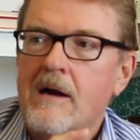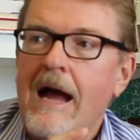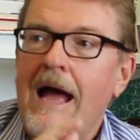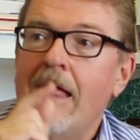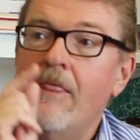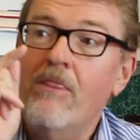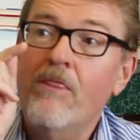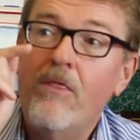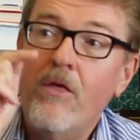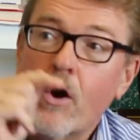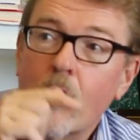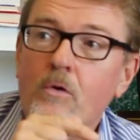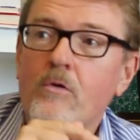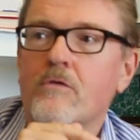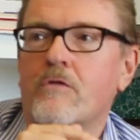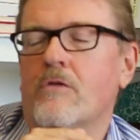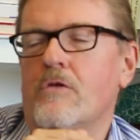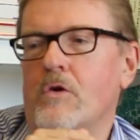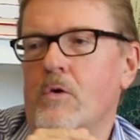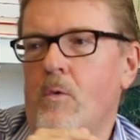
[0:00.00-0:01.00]
And
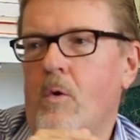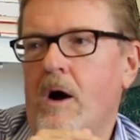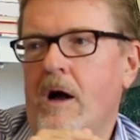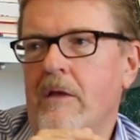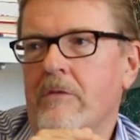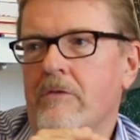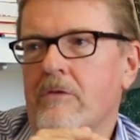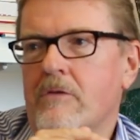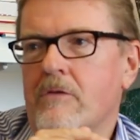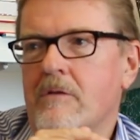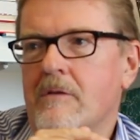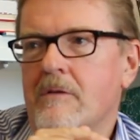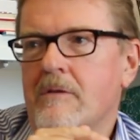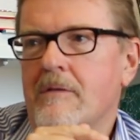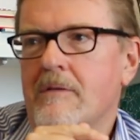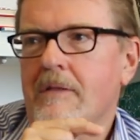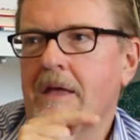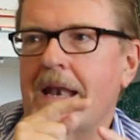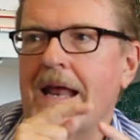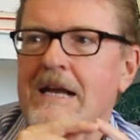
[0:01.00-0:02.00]
those are the ones
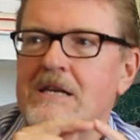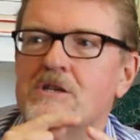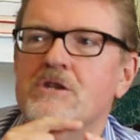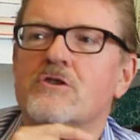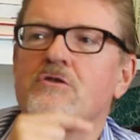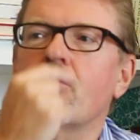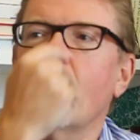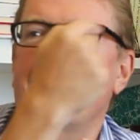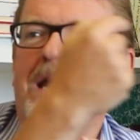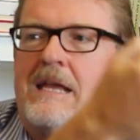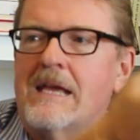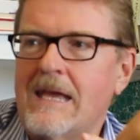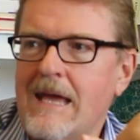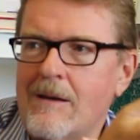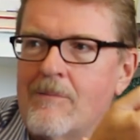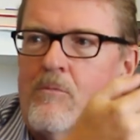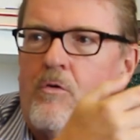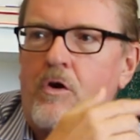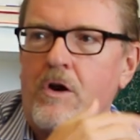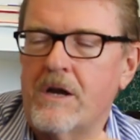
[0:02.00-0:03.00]
that I should try to
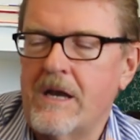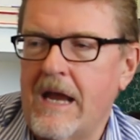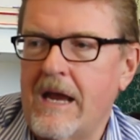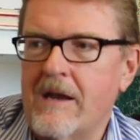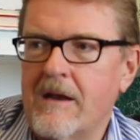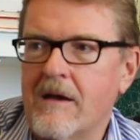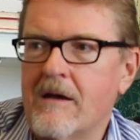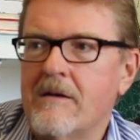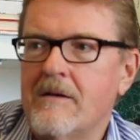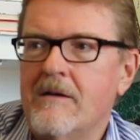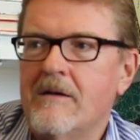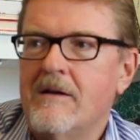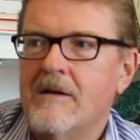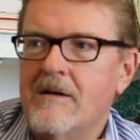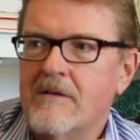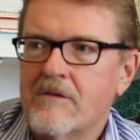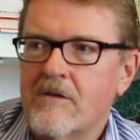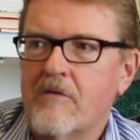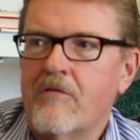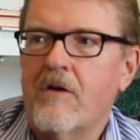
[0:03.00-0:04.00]
get more data
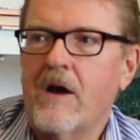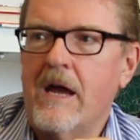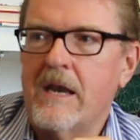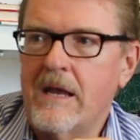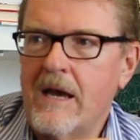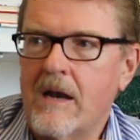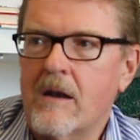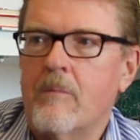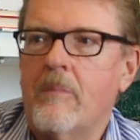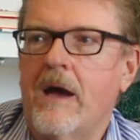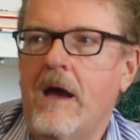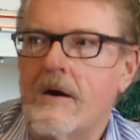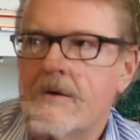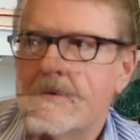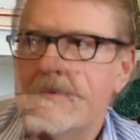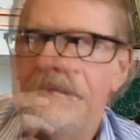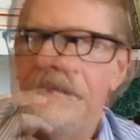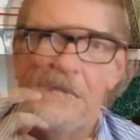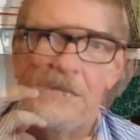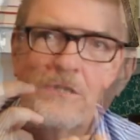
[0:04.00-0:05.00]
to find out about.
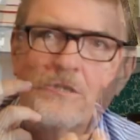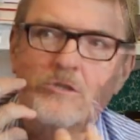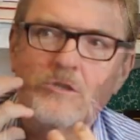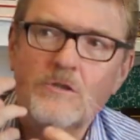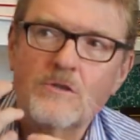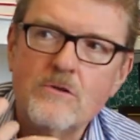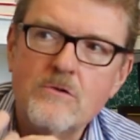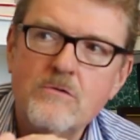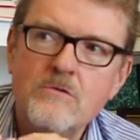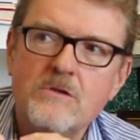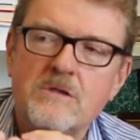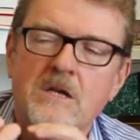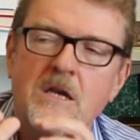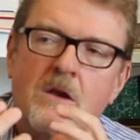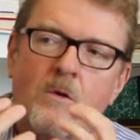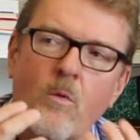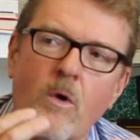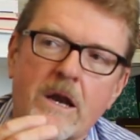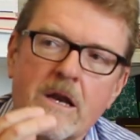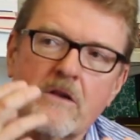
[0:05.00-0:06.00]
It's
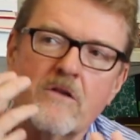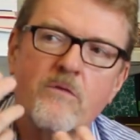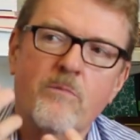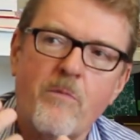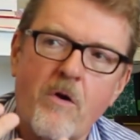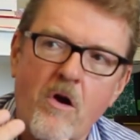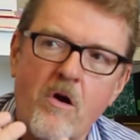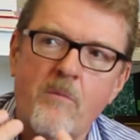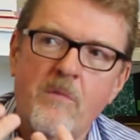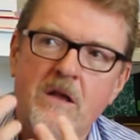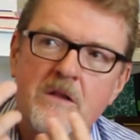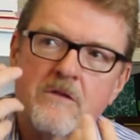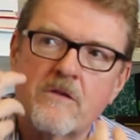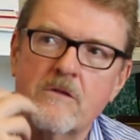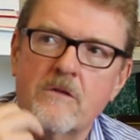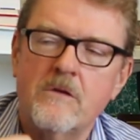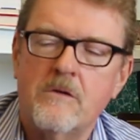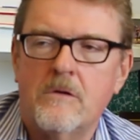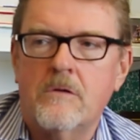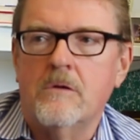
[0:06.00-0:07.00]
choosing what experiments
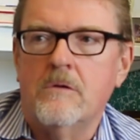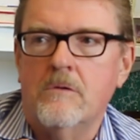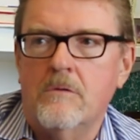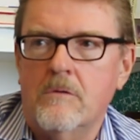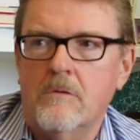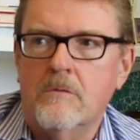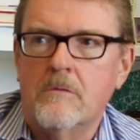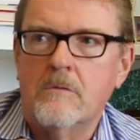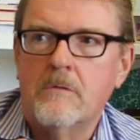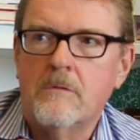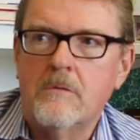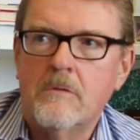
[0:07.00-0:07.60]
to do